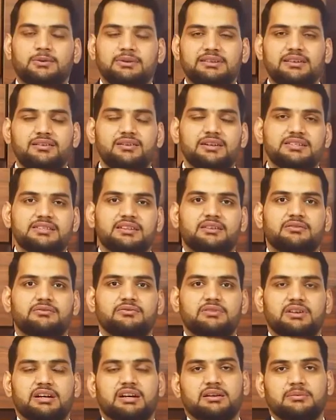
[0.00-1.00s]
when there is a
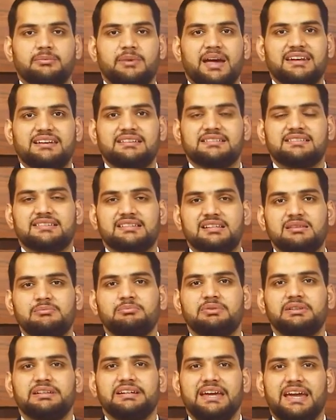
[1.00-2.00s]
verb and it
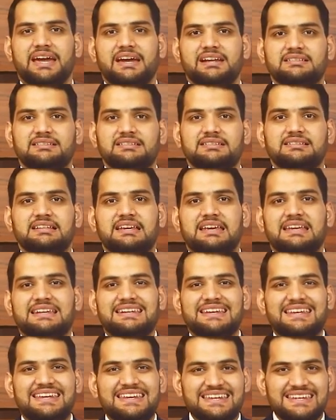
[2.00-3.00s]
simply ends
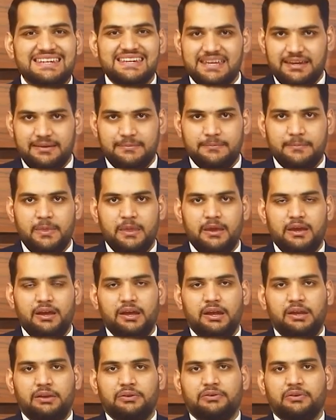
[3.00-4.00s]
in E,
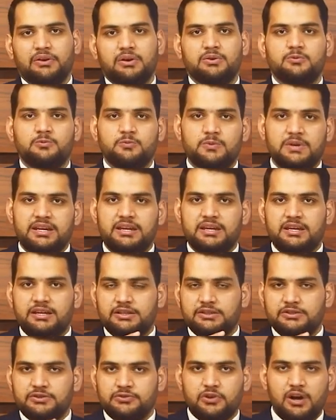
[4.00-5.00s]
so
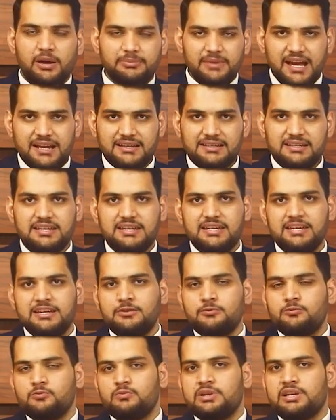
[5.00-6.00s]
we drop that
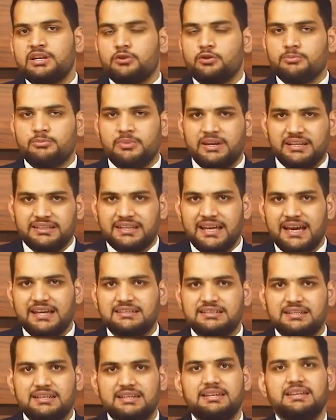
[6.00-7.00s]
E, we omit
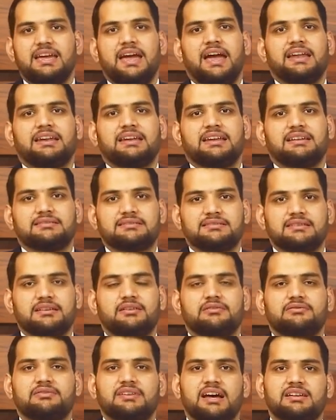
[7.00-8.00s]
that E, and instead
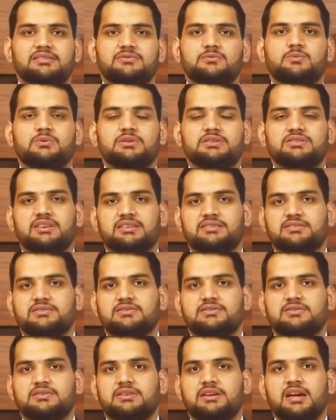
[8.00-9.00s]
of that, we
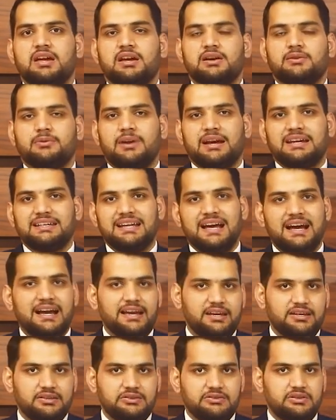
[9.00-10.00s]
just write
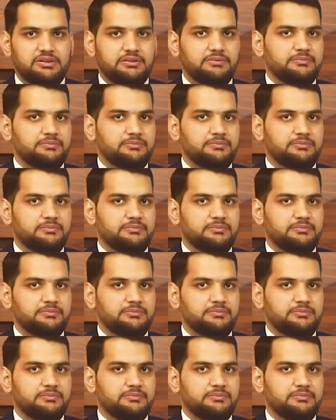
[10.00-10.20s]
ing.